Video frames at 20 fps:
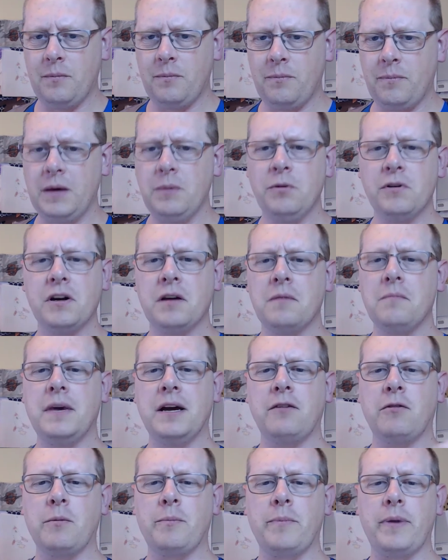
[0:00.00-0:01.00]
People can
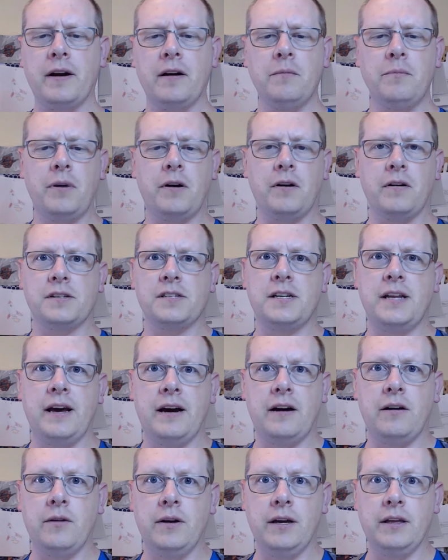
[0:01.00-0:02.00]
make repair parts
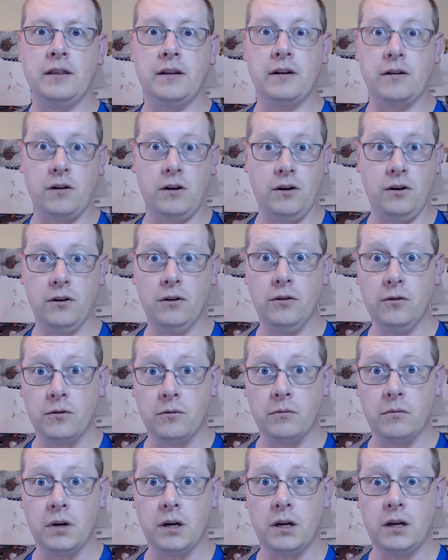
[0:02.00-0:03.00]
now in their
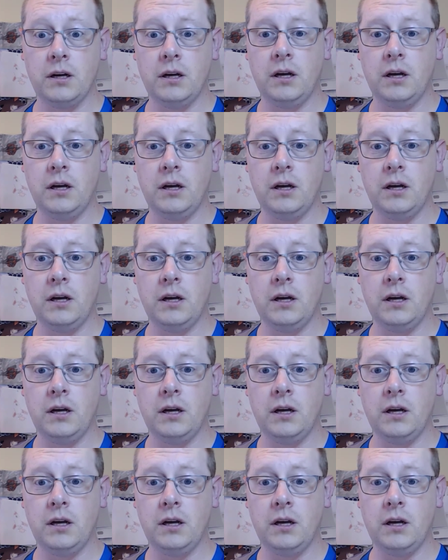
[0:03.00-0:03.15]
home.